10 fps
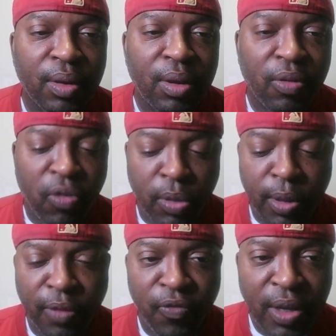For the
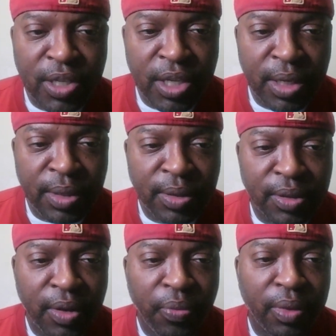division,
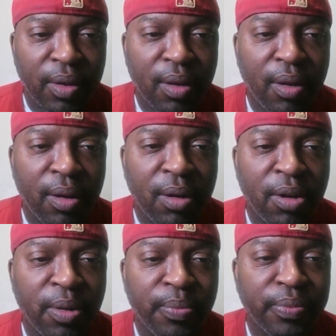
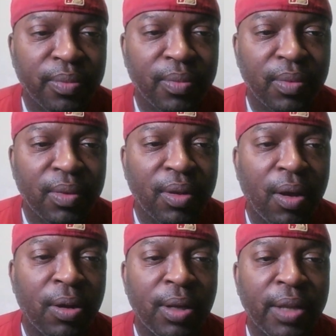I'm going
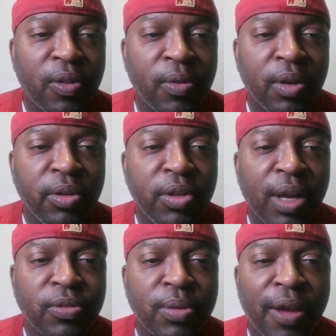to let them know you
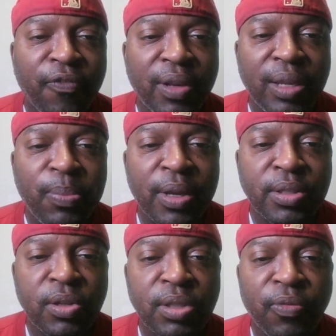guys will have 50
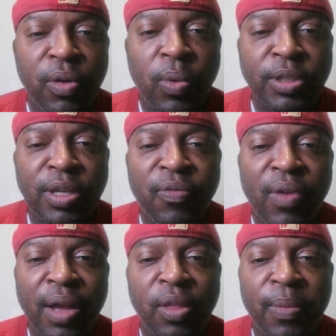pencils. If you want to
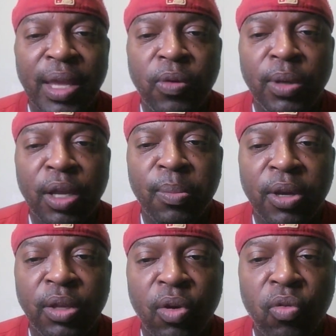divide them equally among
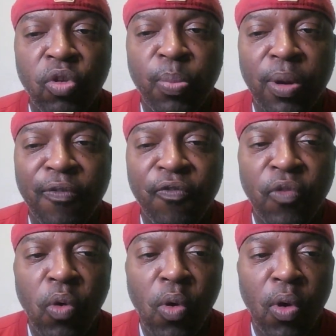your group of
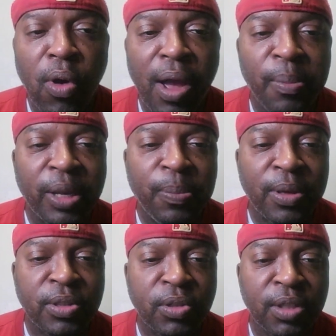4, how many
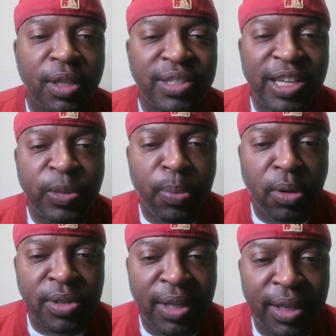pencils does each
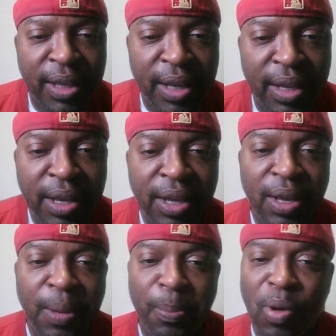person get?
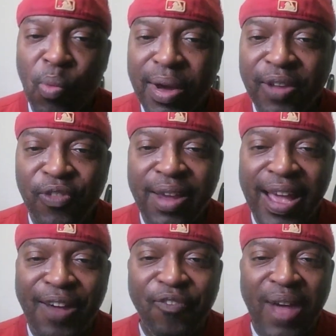But what if you
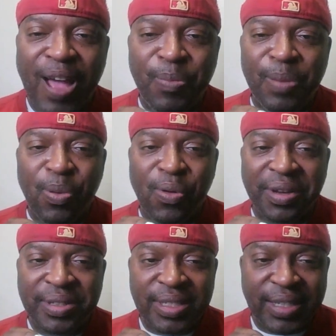have 5 people
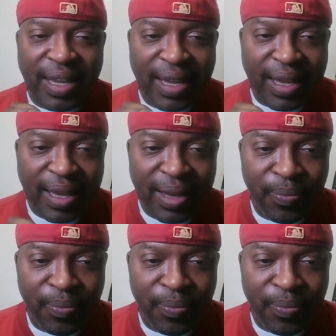instead?